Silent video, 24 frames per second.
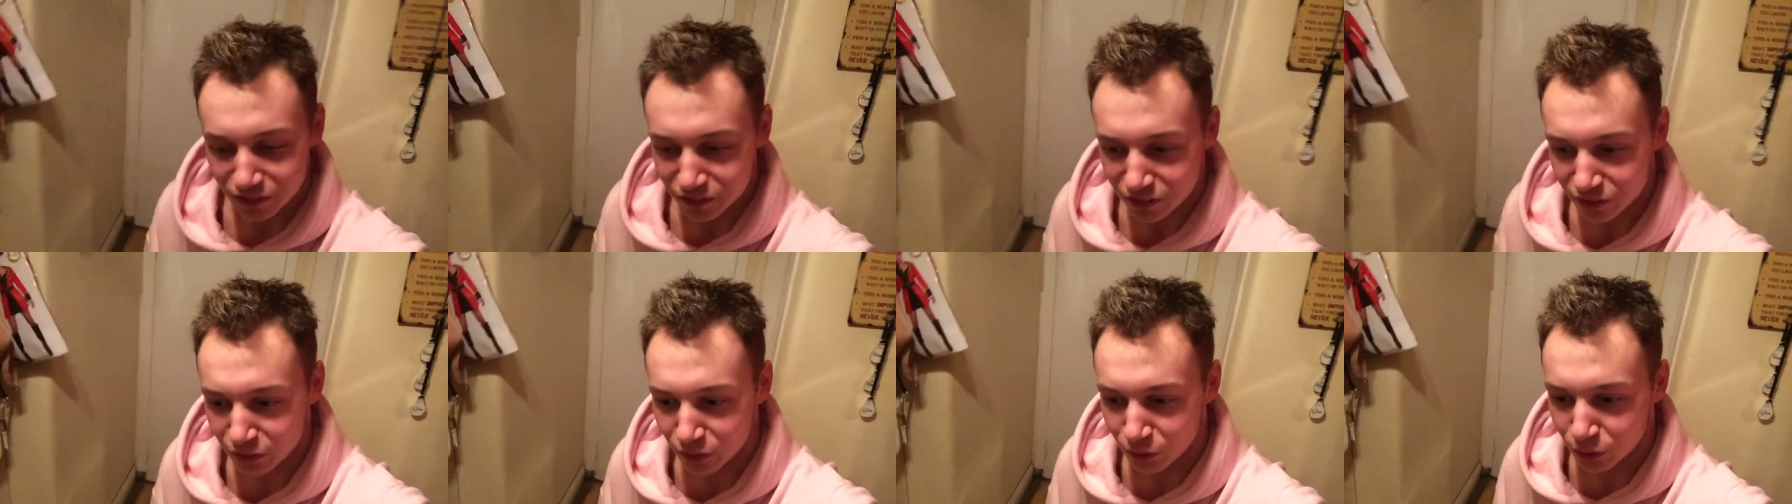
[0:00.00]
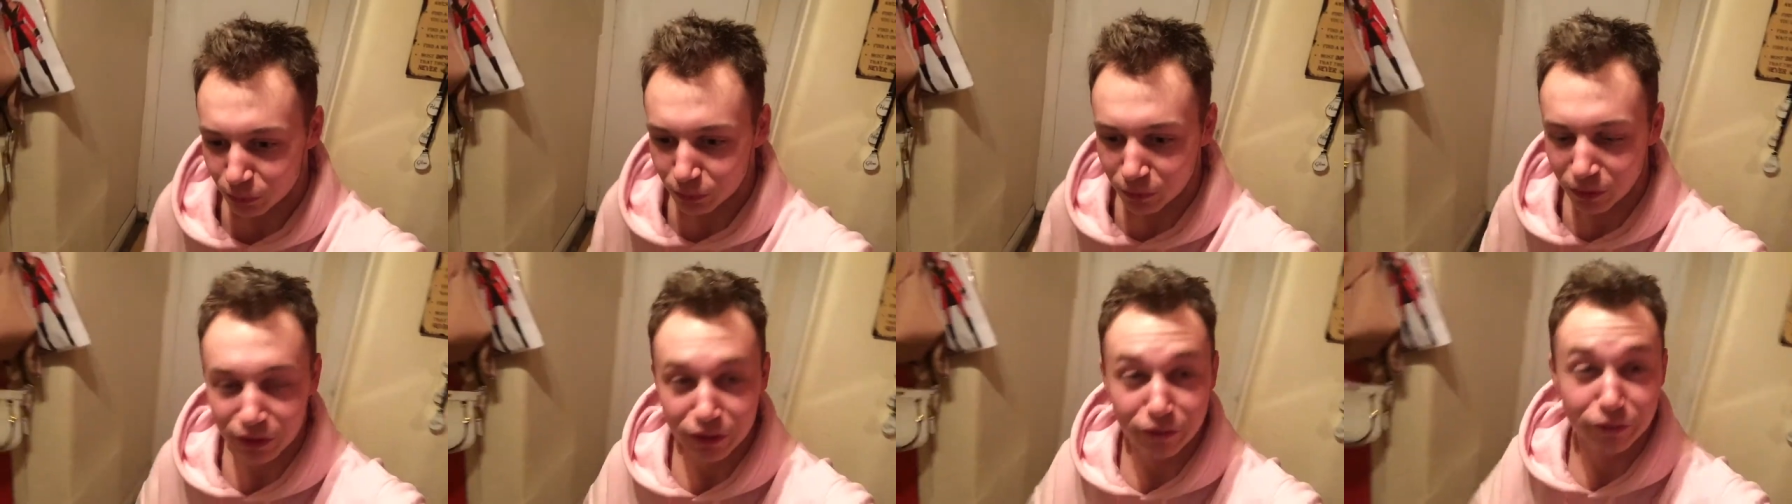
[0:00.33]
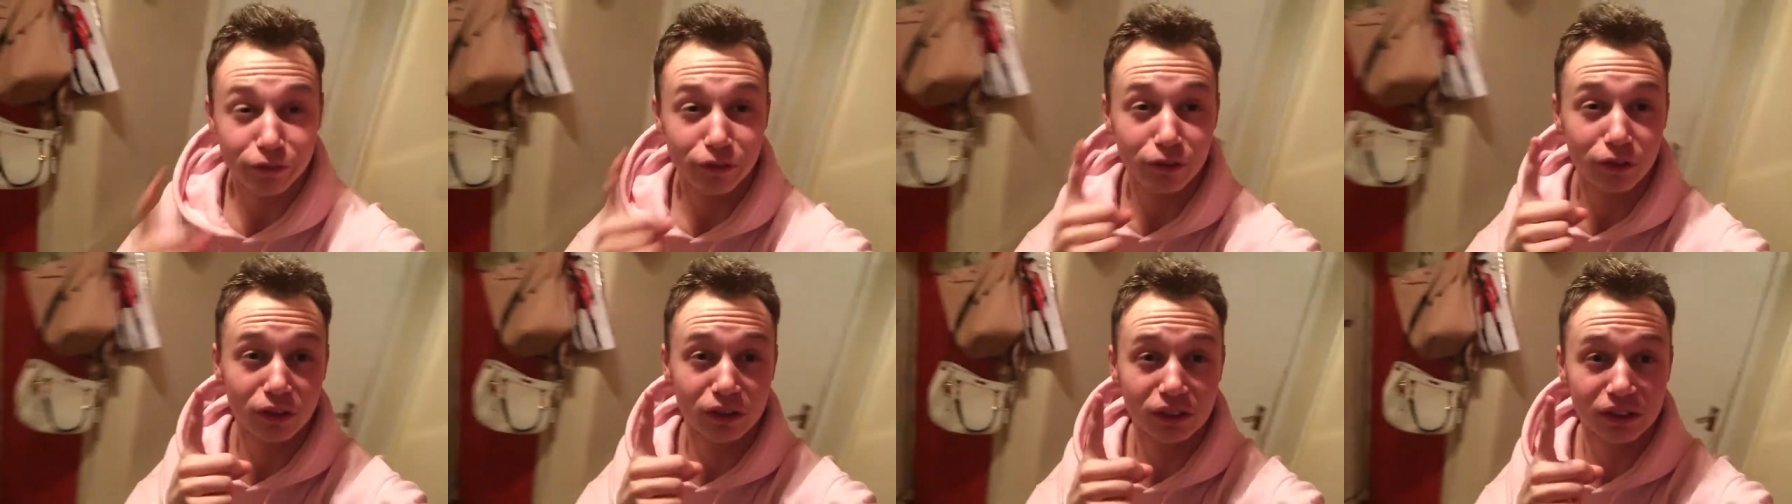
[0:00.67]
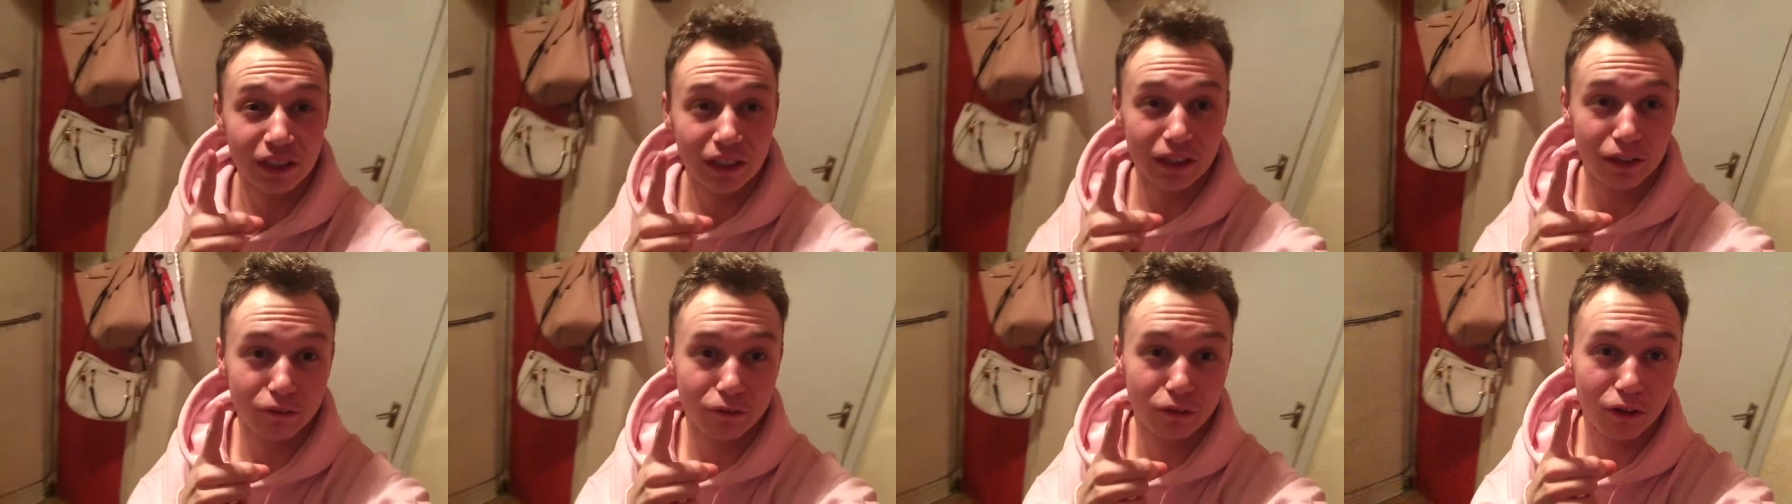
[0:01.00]
to my
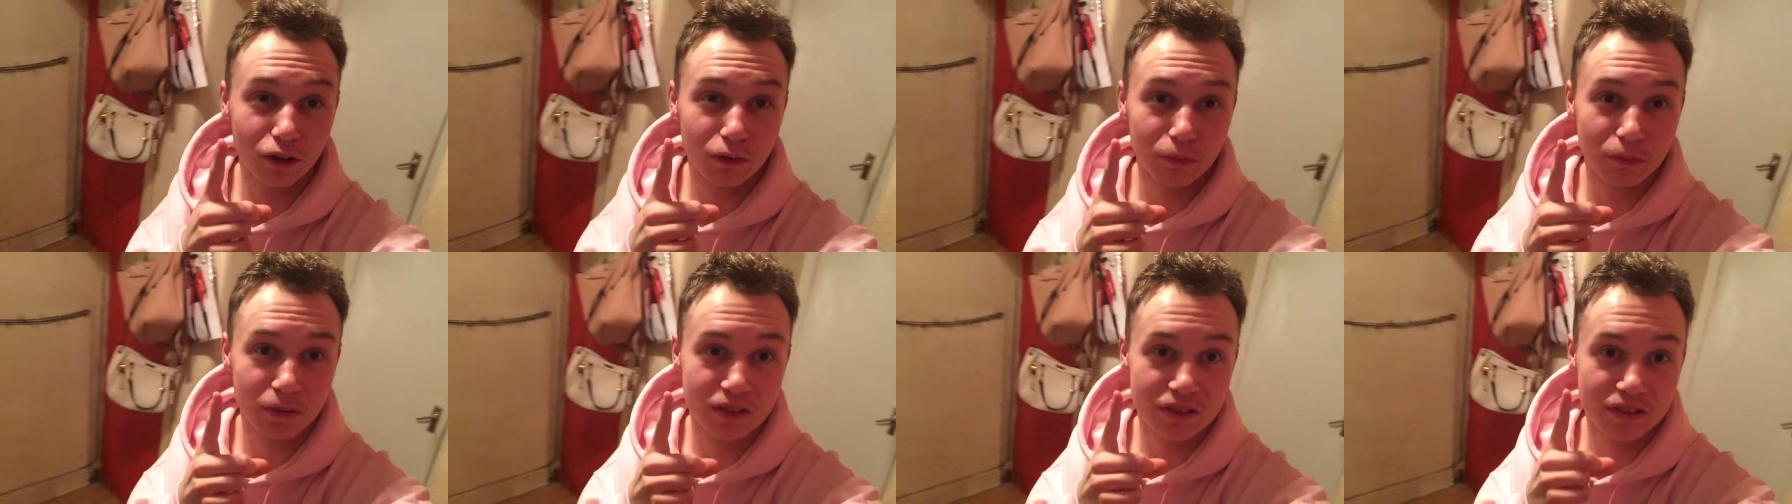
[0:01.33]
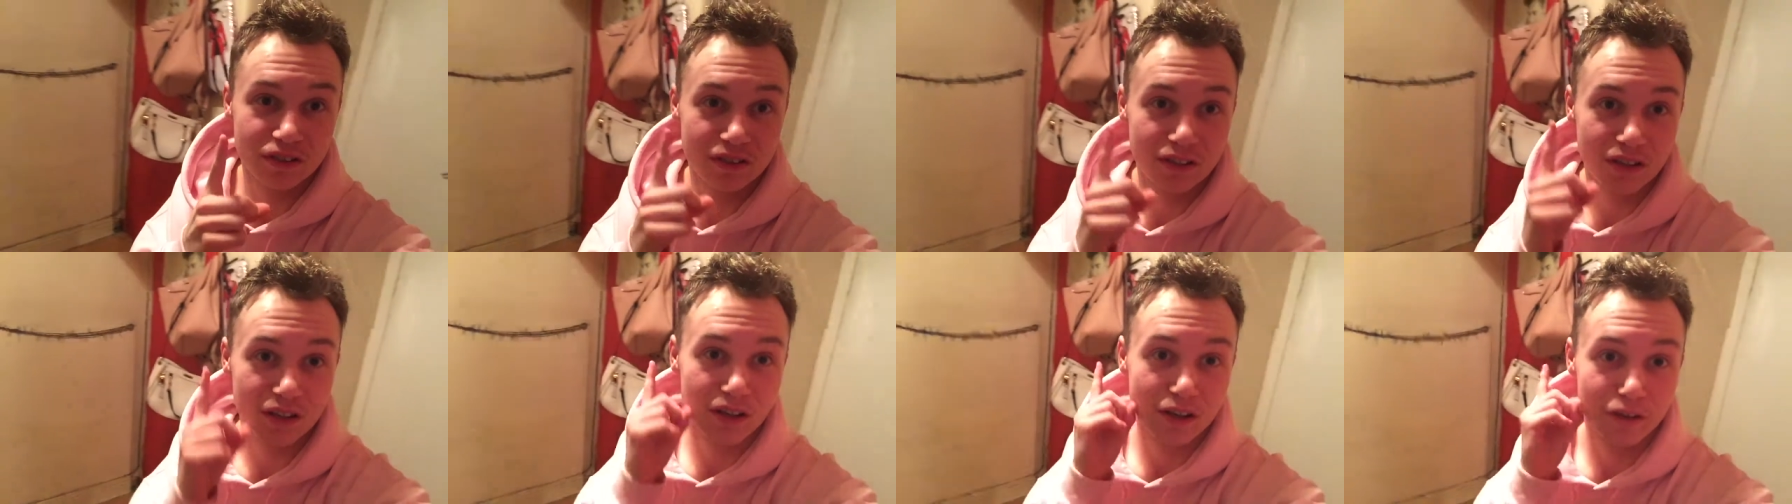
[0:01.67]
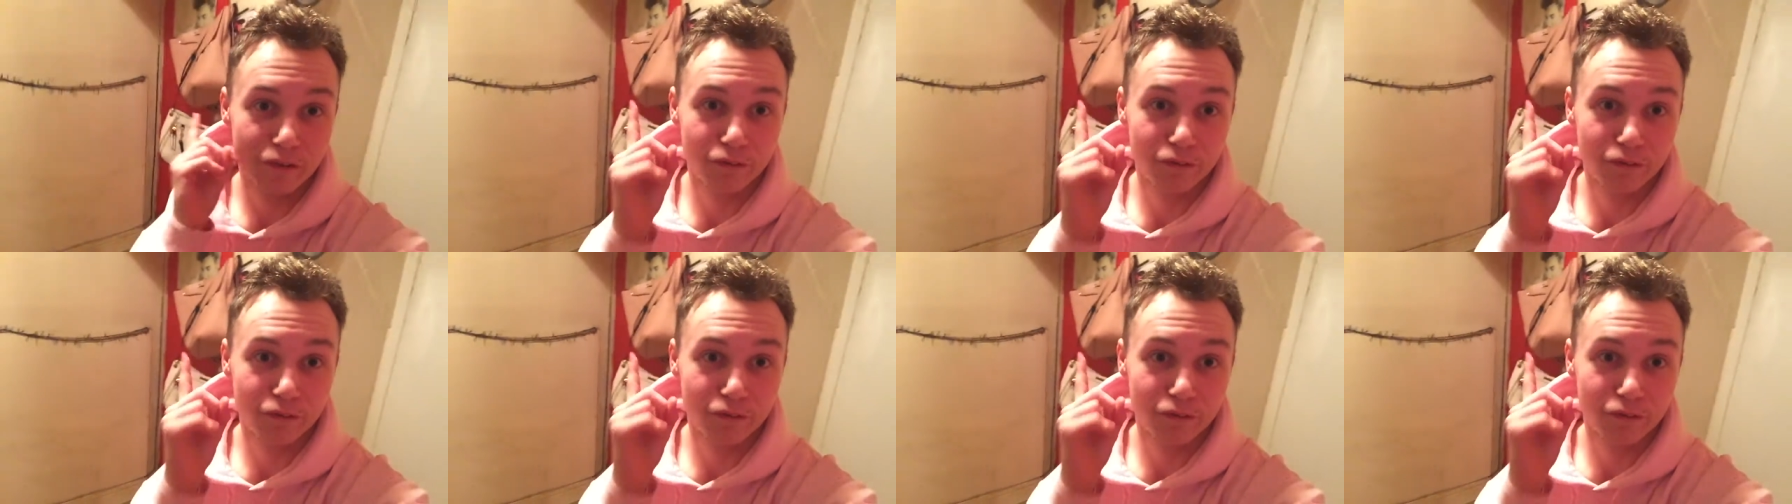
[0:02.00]
first day of Vlogmas.